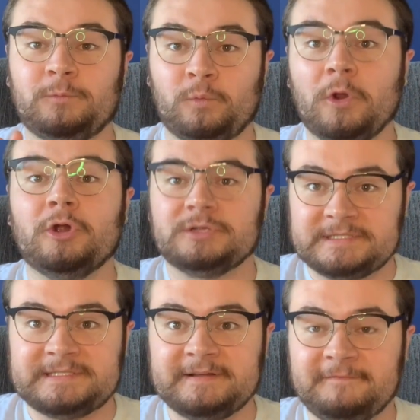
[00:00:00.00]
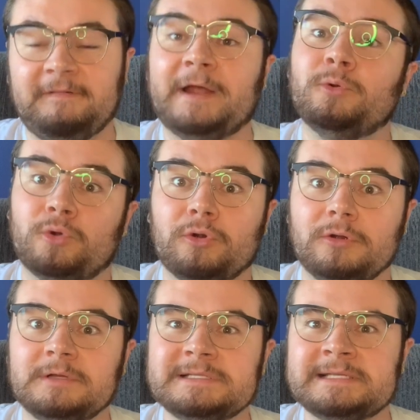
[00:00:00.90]
worst final
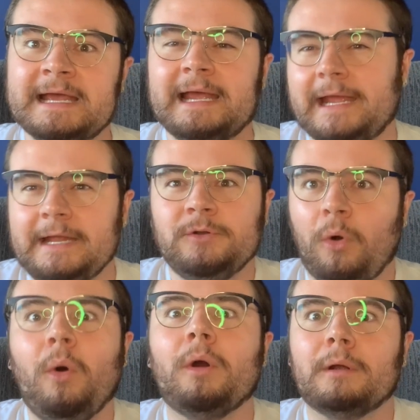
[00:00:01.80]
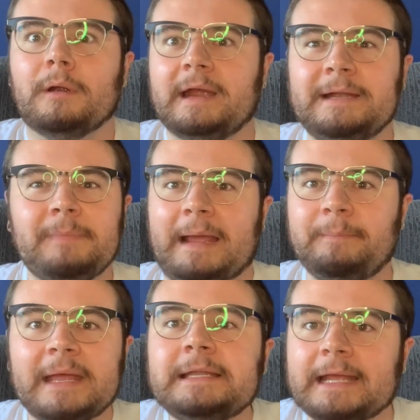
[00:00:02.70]
girls in horror, in my
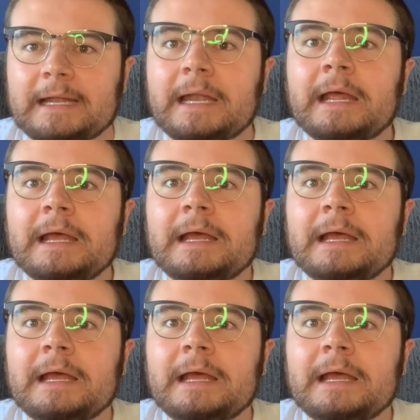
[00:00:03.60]
opinion.